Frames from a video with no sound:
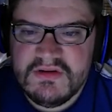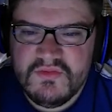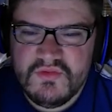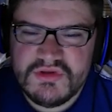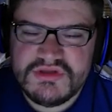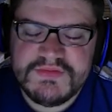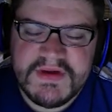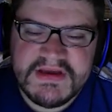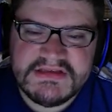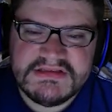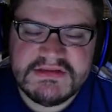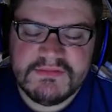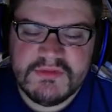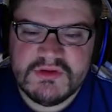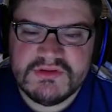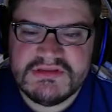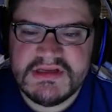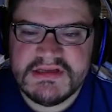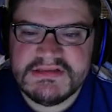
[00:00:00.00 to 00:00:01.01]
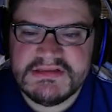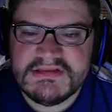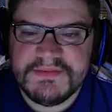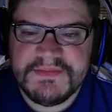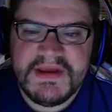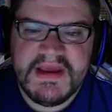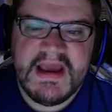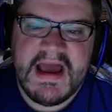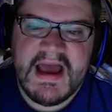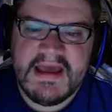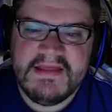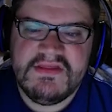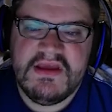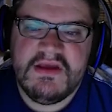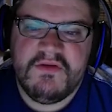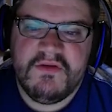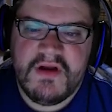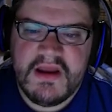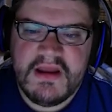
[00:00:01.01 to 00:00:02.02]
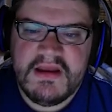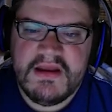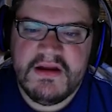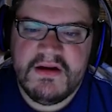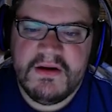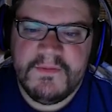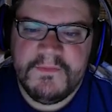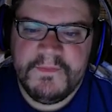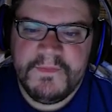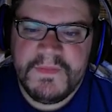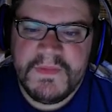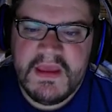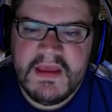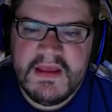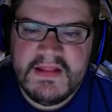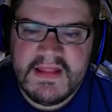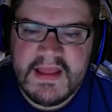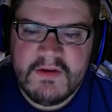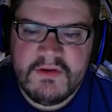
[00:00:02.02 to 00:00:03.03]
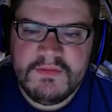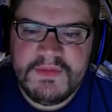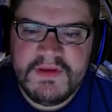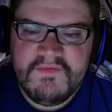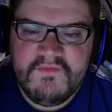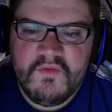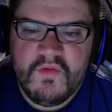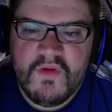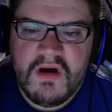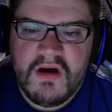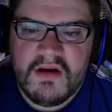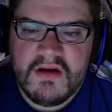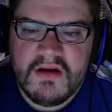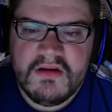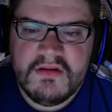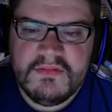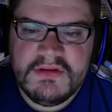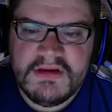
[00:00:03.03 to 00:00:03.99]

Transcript: which makes the most sense to me, I think right here, that would be Fuaga.